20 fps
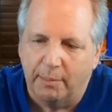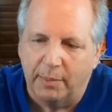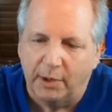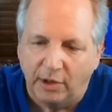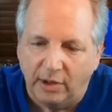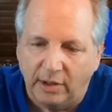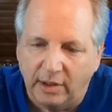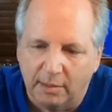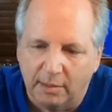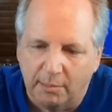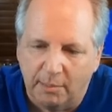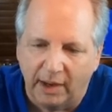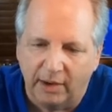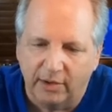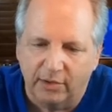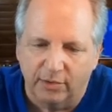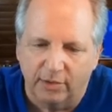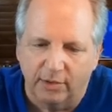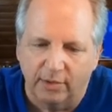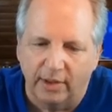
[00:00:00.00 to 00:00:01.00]
but you make
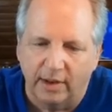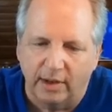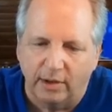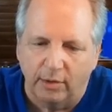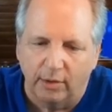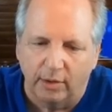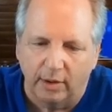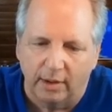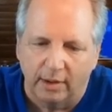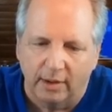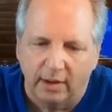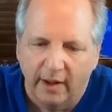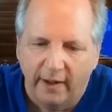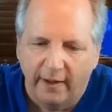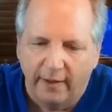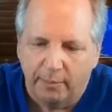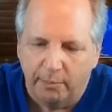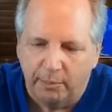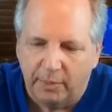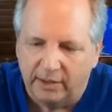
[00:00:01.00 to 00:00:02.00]
sure that you can
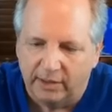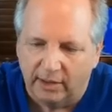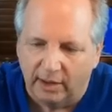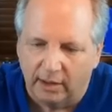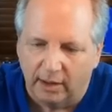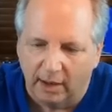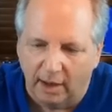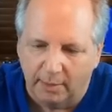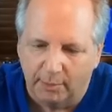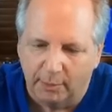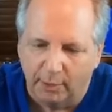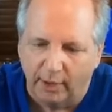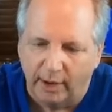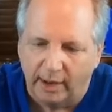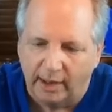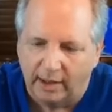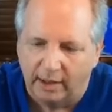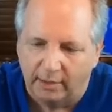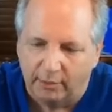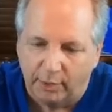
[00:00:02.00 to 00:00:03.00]
meet the climb gradient.